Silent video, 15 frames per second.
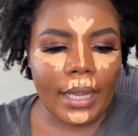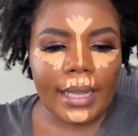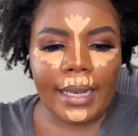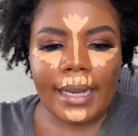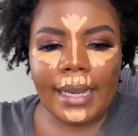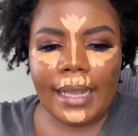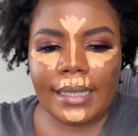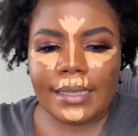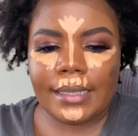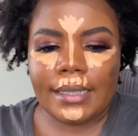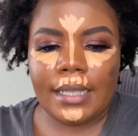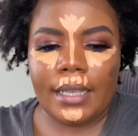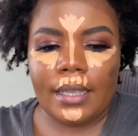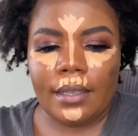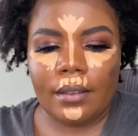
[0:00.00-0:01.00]
Let's
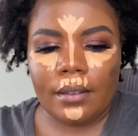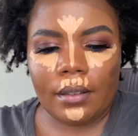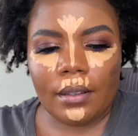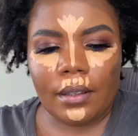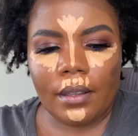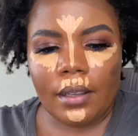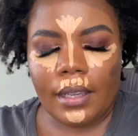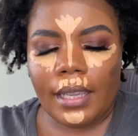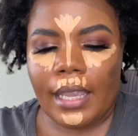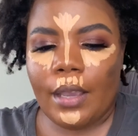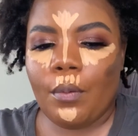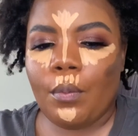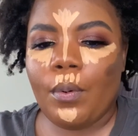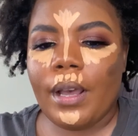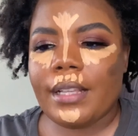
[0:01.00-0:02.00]
see. It
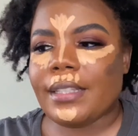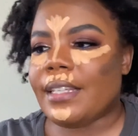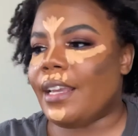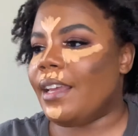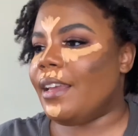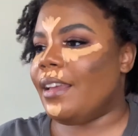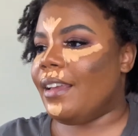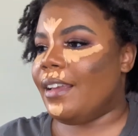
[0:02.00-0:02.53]
wasn't,